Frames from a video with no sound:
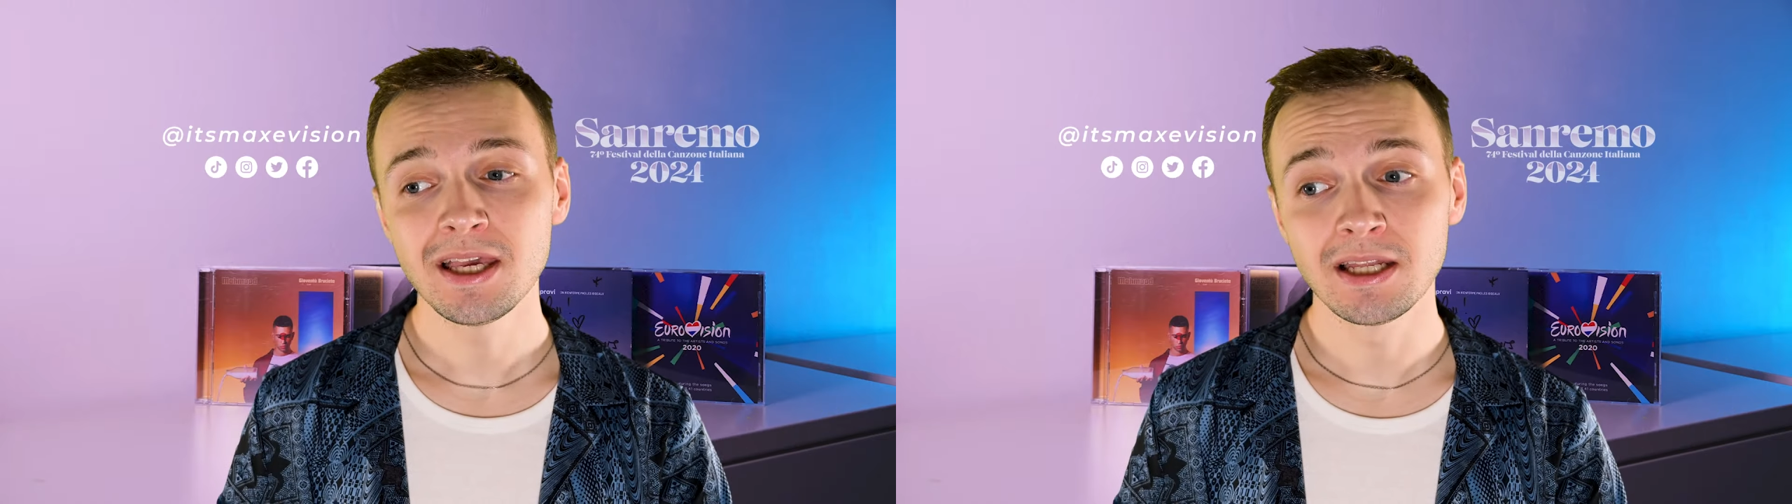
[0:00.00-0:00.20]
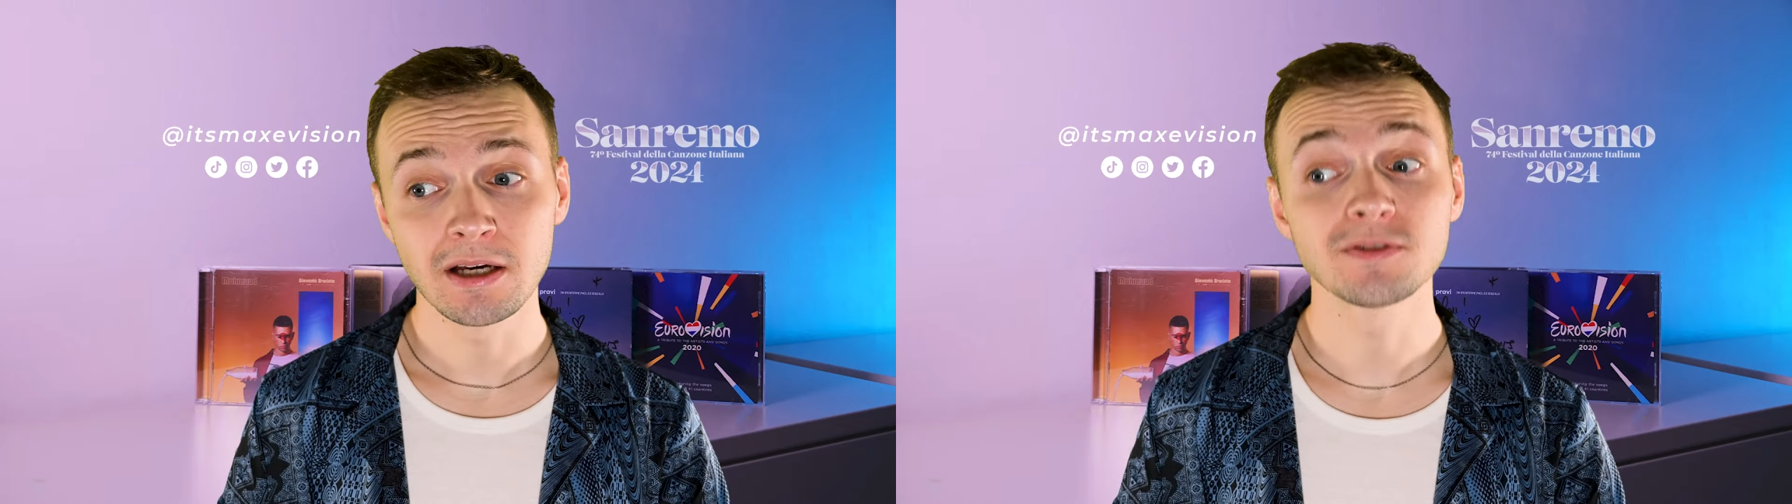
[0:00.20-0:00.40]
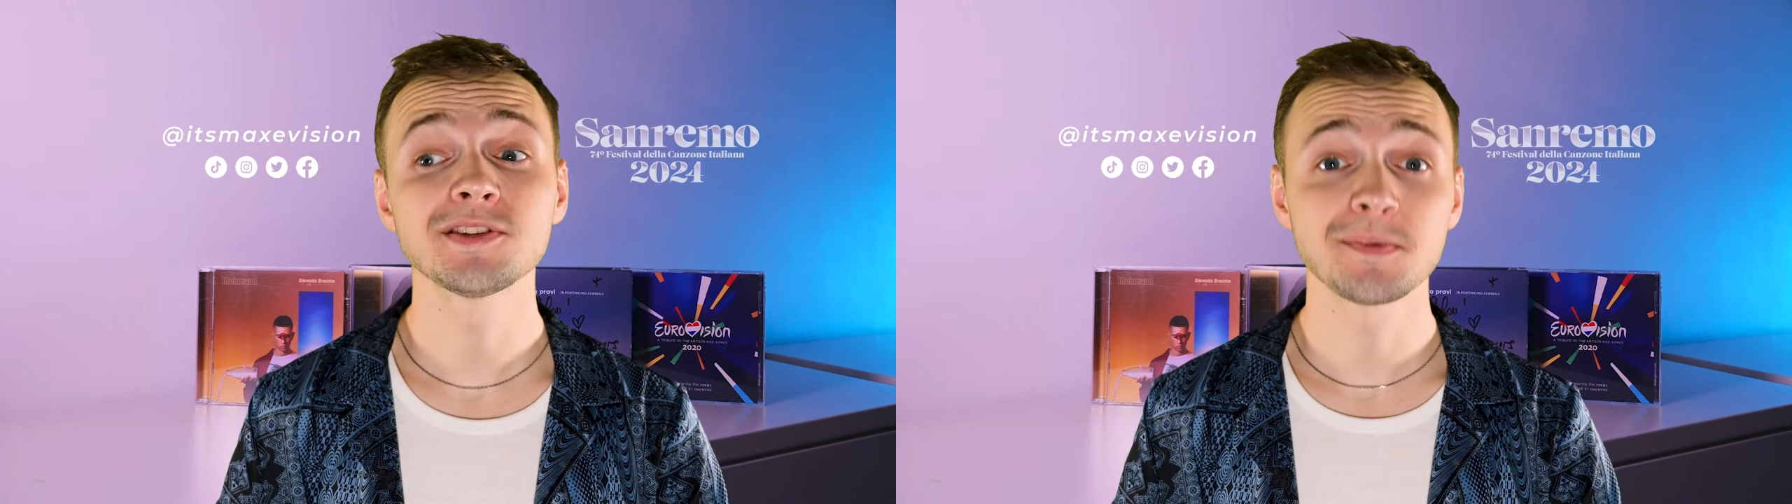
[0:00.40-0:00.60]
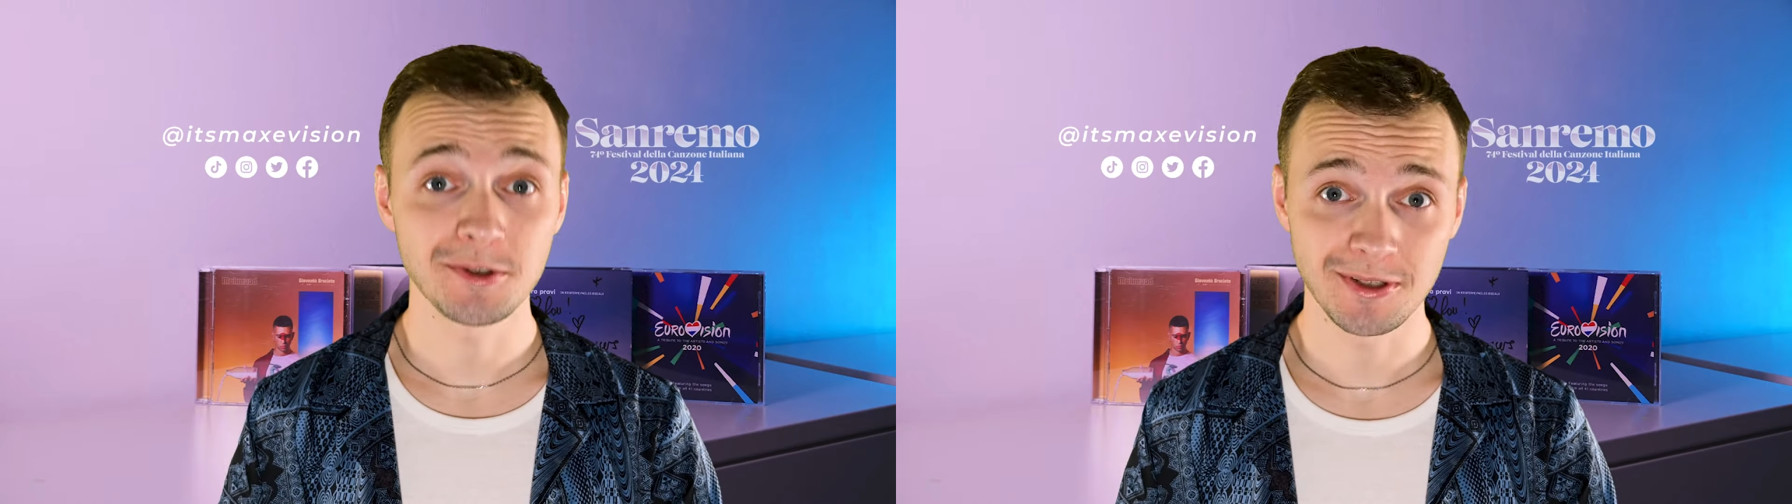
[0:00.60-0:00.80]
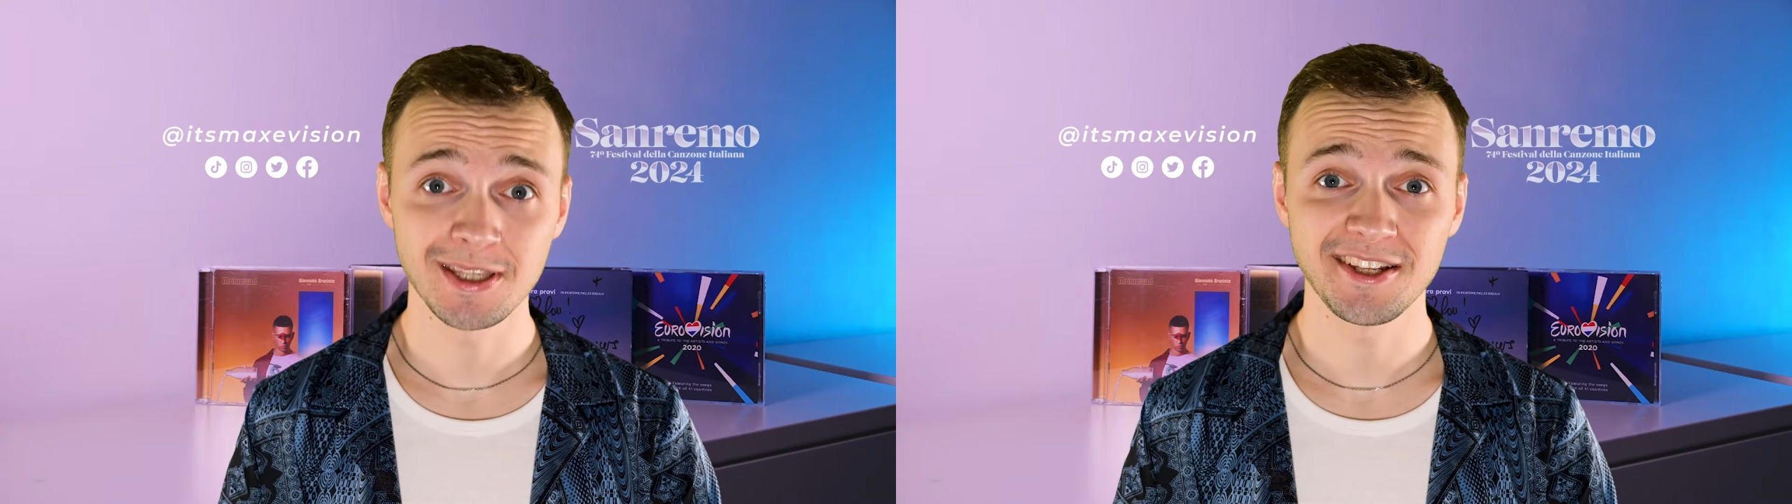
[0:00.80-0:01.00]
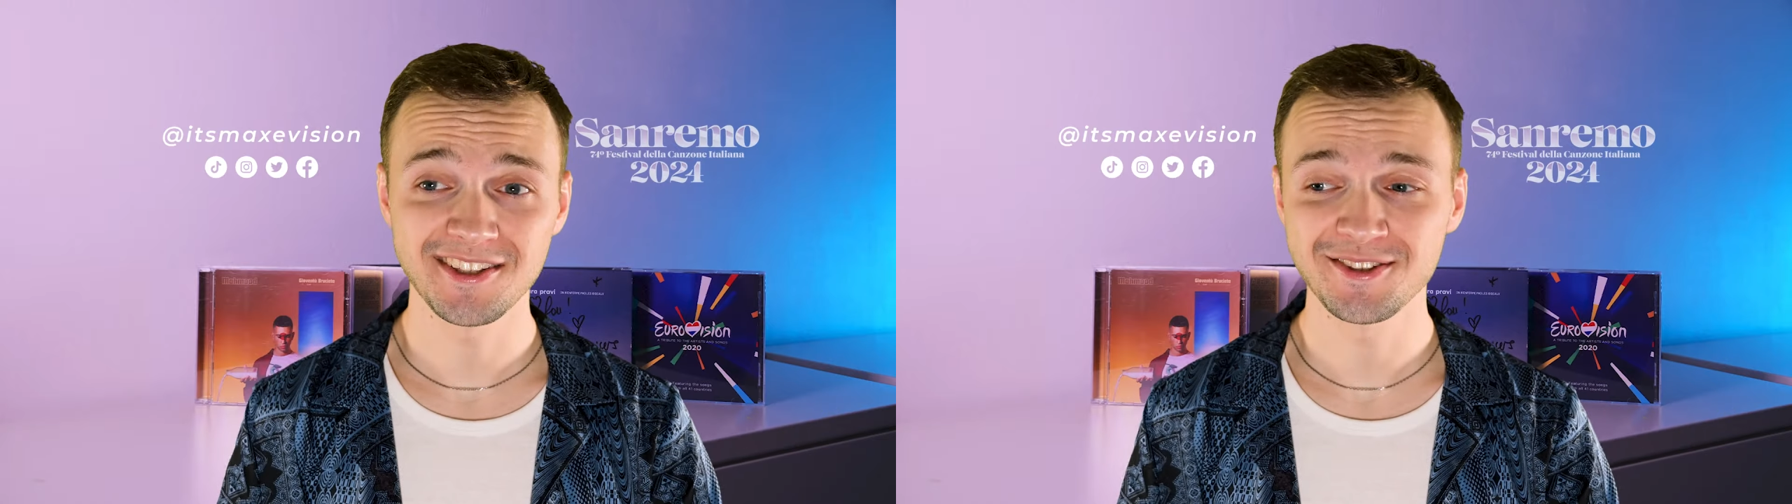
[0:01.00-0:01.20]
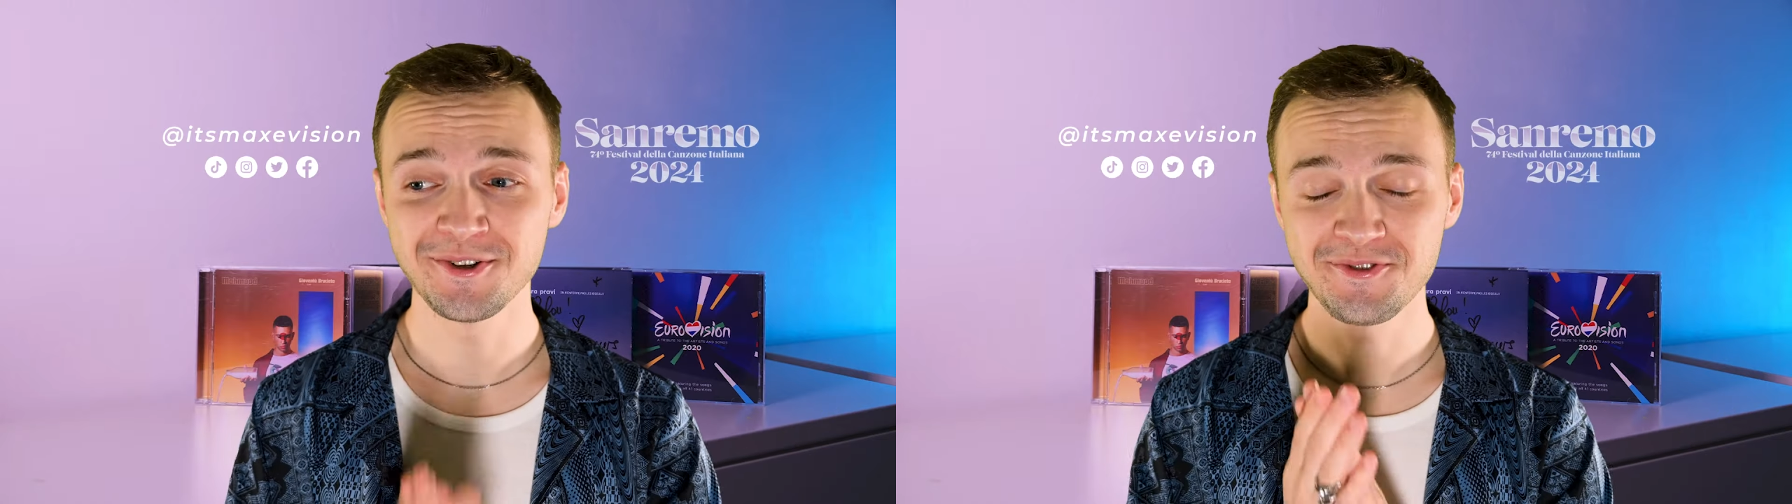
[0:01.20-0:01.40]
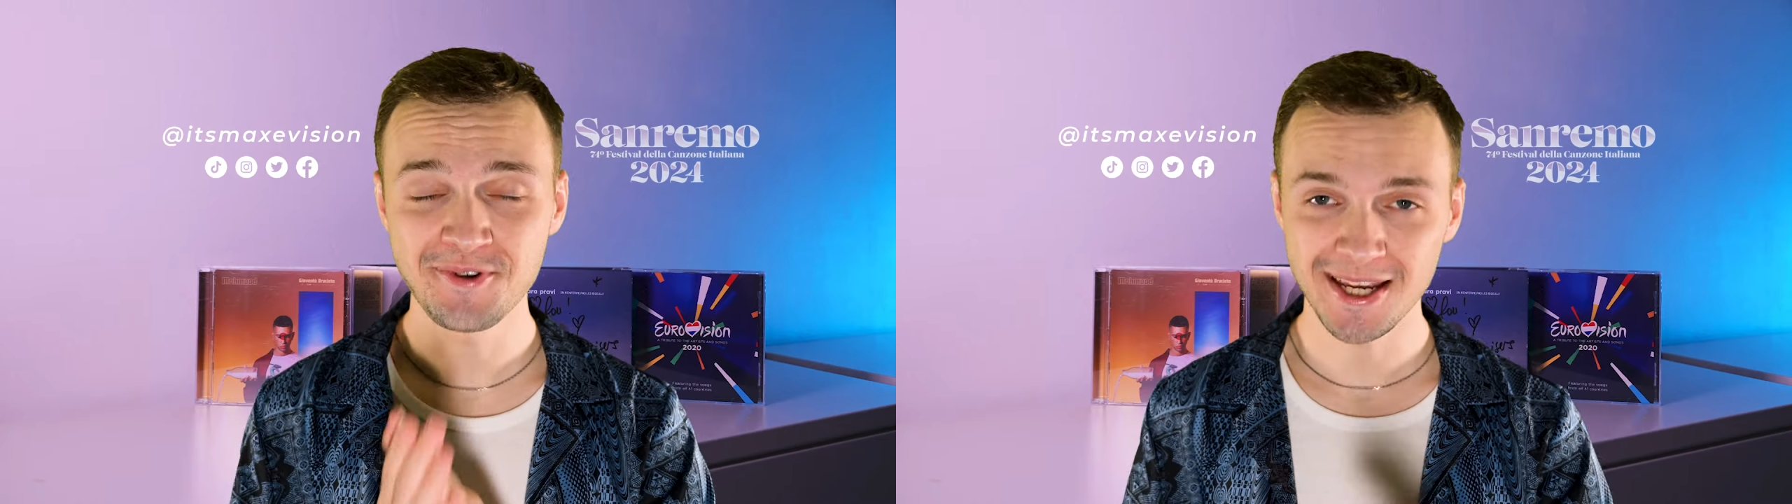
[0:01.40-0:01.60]
And now stop talking and let's
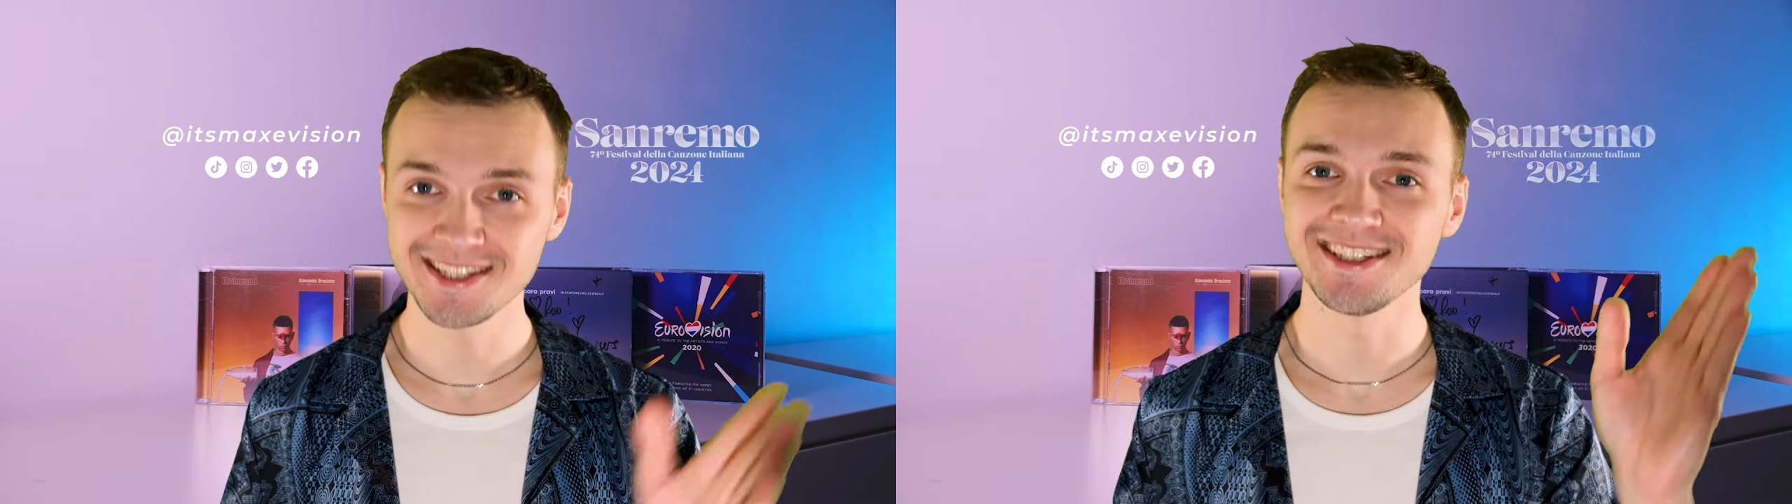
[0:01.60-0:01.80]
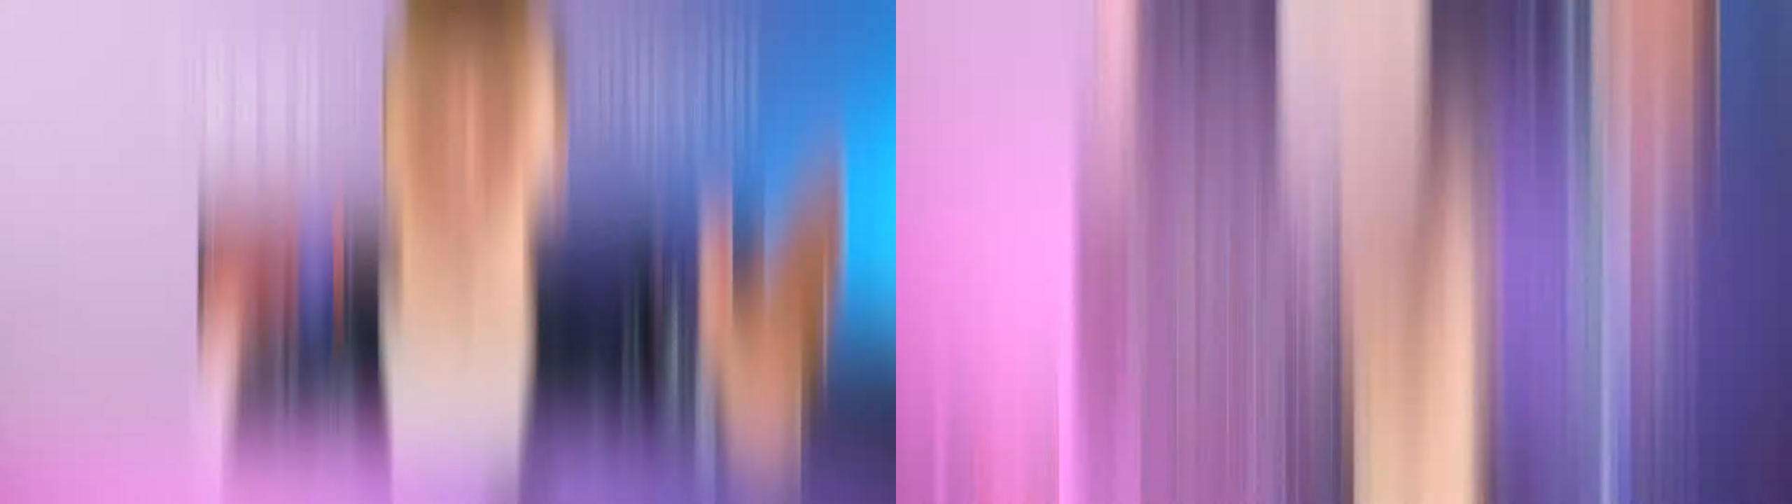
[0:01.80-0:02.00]
go reacting.